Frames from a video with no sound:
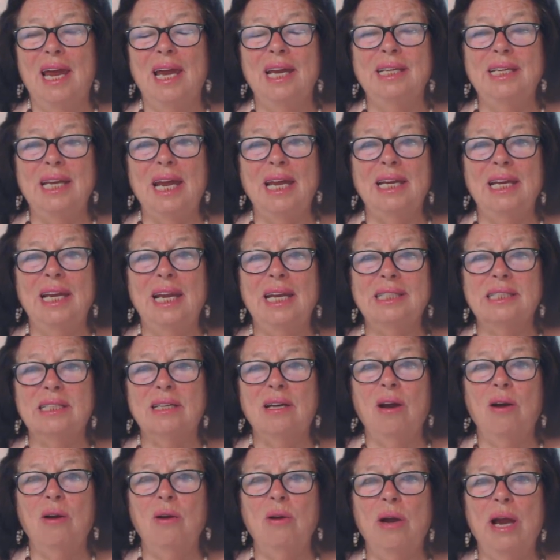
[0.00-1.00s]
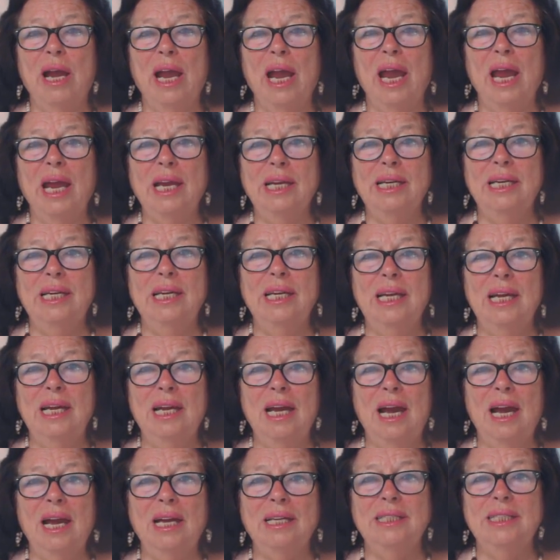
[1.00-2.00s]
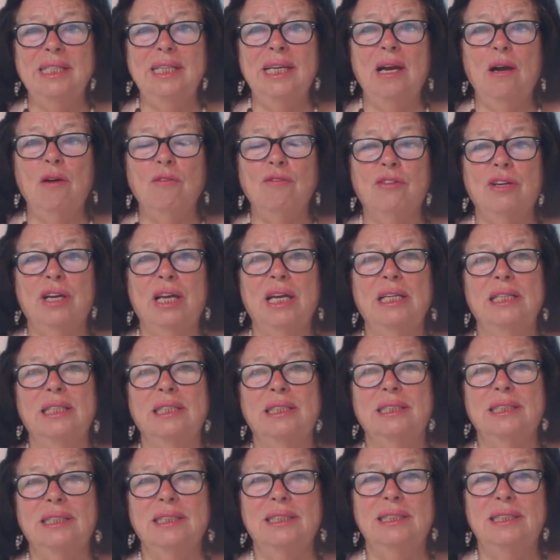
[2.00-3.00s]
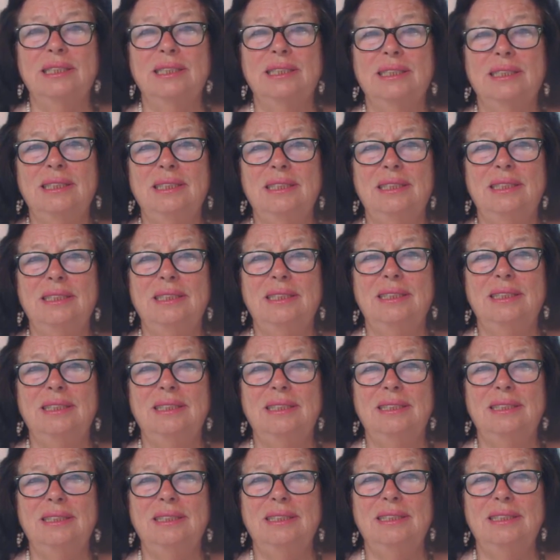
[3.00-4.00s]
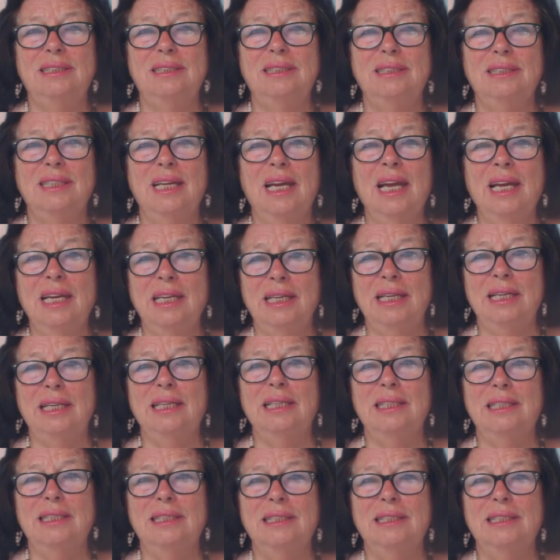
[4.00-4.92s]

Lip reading: and I let go any idea of guilt, any,